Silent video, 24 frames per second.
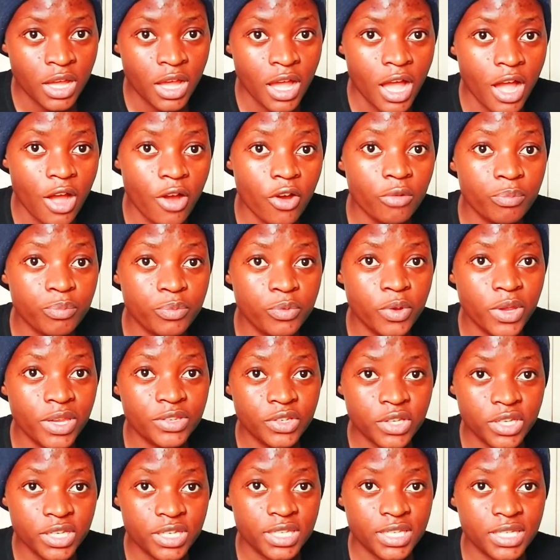I hope you
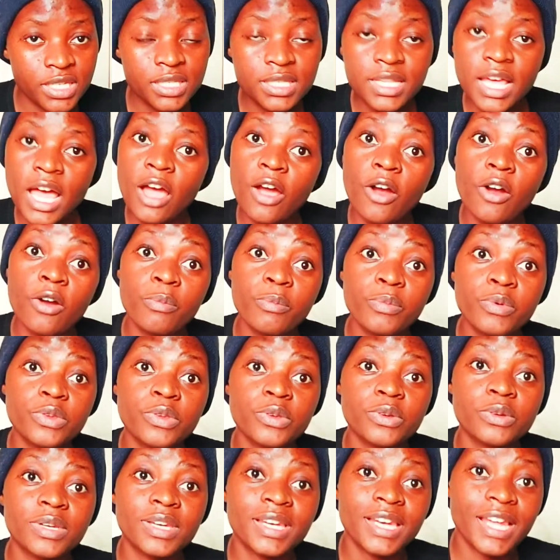enjoyed this. I hope
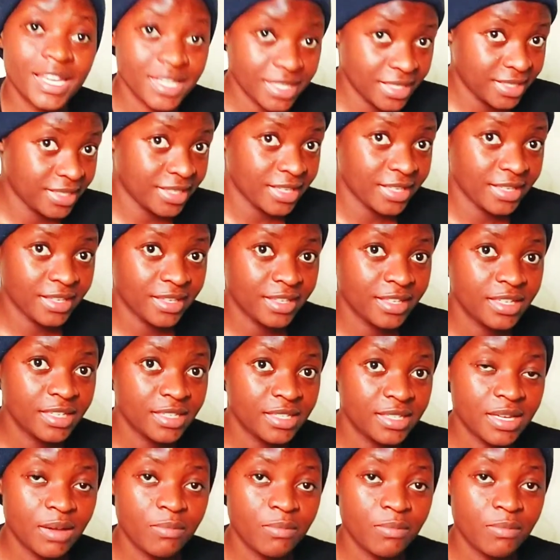you learned something.